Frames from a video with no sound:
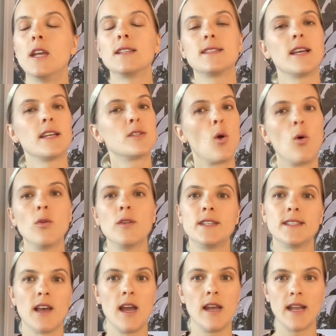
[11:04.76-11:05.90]
going to select all the
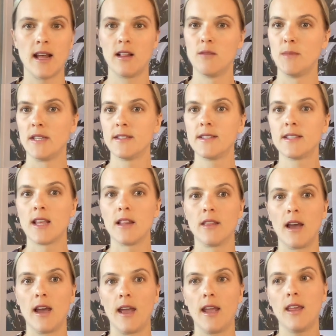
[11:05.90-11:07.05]
design elements
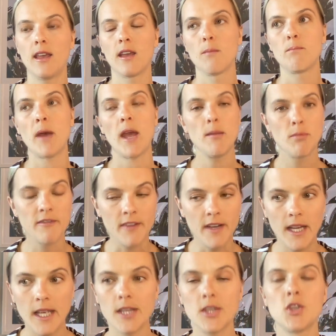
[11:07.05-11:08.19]
like paper
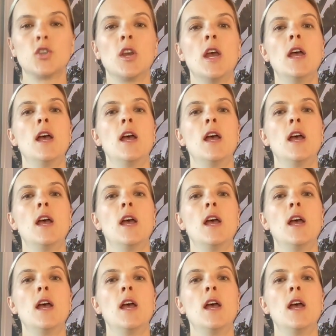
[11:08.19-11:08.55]
finish.